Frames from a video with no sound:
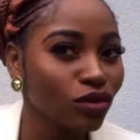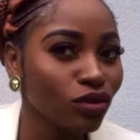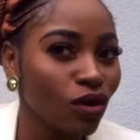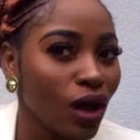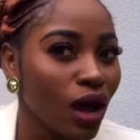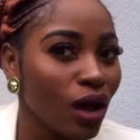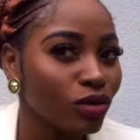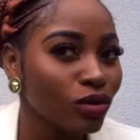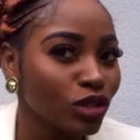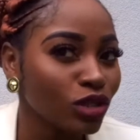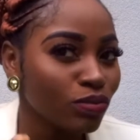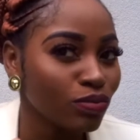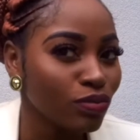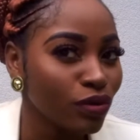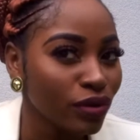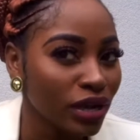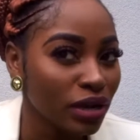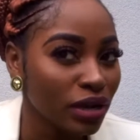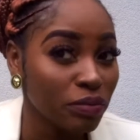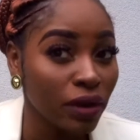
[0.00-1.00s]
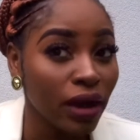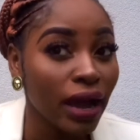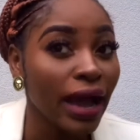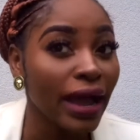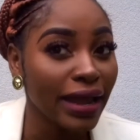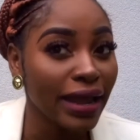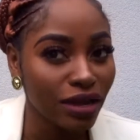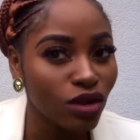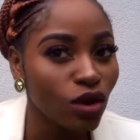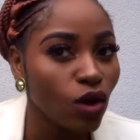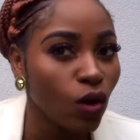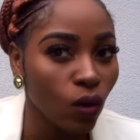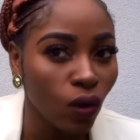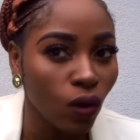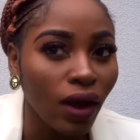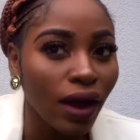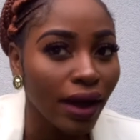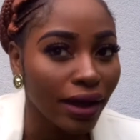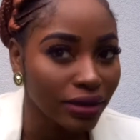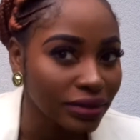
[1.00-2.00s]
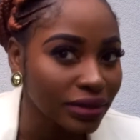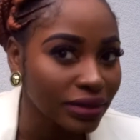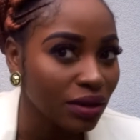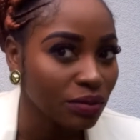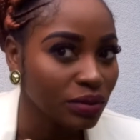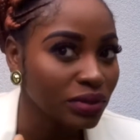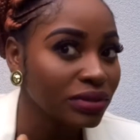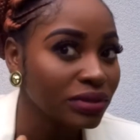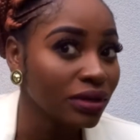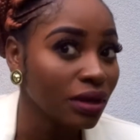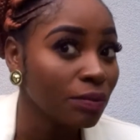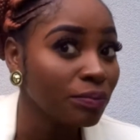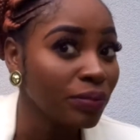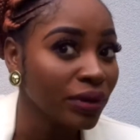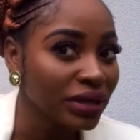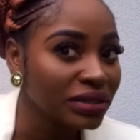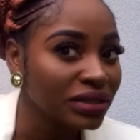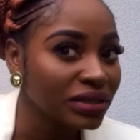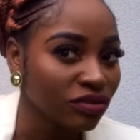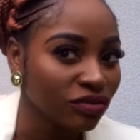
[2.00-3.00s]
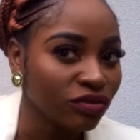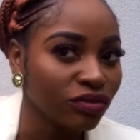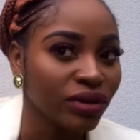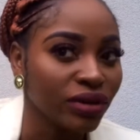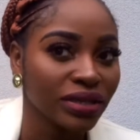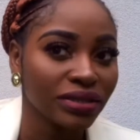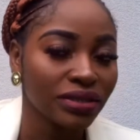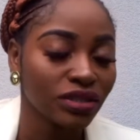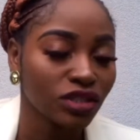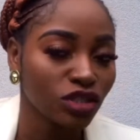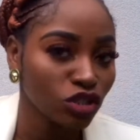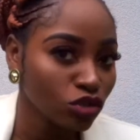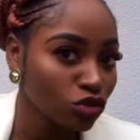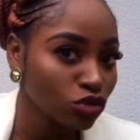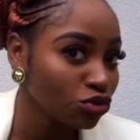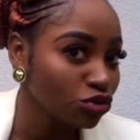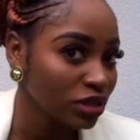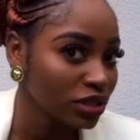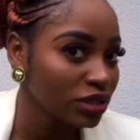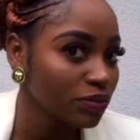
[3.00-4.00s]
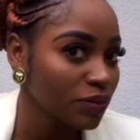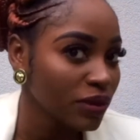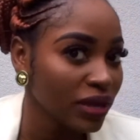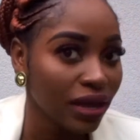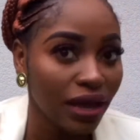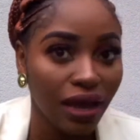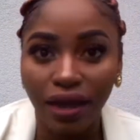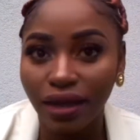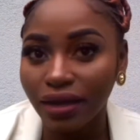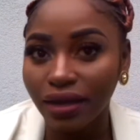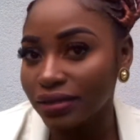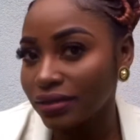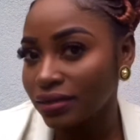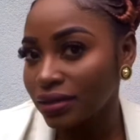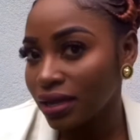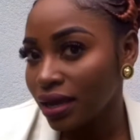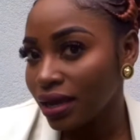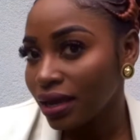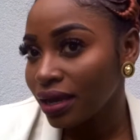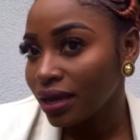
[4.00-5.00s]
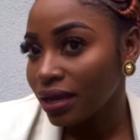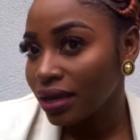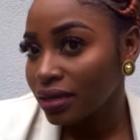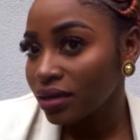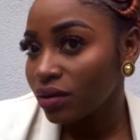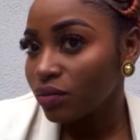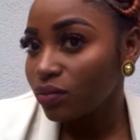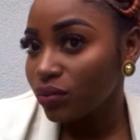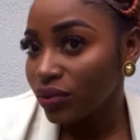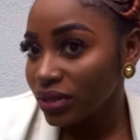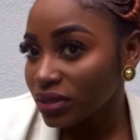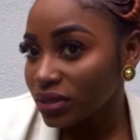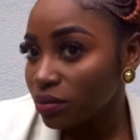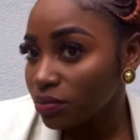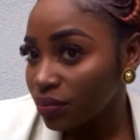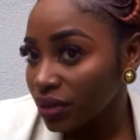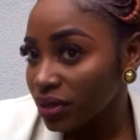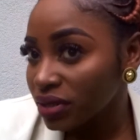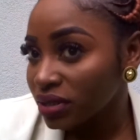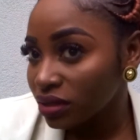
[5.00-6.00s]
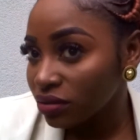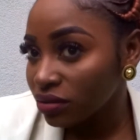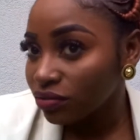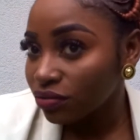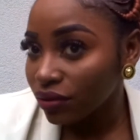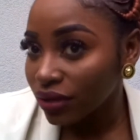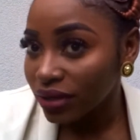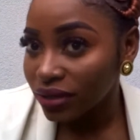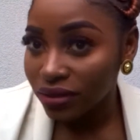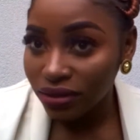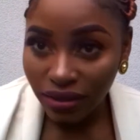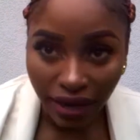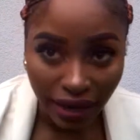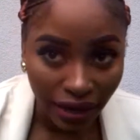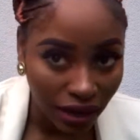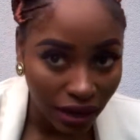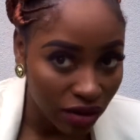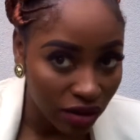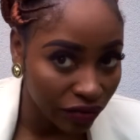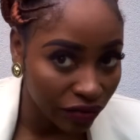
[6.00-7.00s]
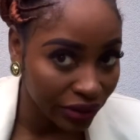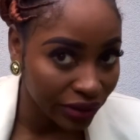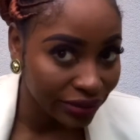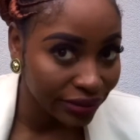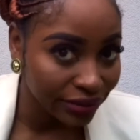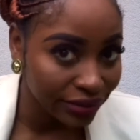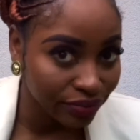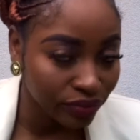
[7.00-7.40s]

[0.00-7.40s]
know how to put it, but I know there is a big difference. Trust me guys, there is a big difference. I love it.